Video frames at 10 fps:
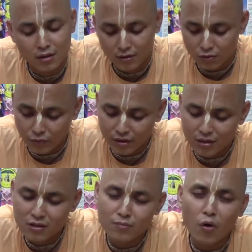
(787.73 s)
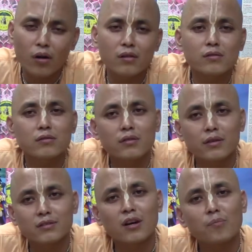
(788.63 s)
So with this small
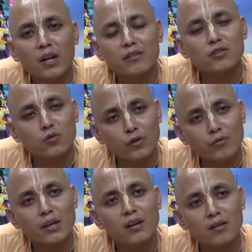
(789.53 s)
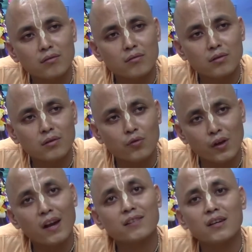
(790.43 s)
example and story, we can
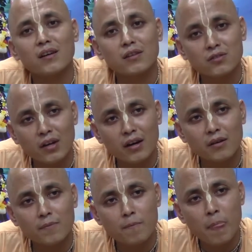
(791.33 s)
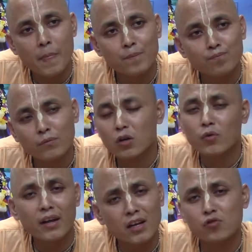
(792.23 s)
realize and understand that we
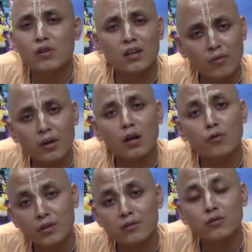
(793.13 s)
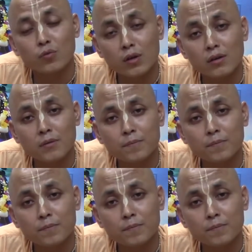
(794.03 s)
are actually never alone in this world.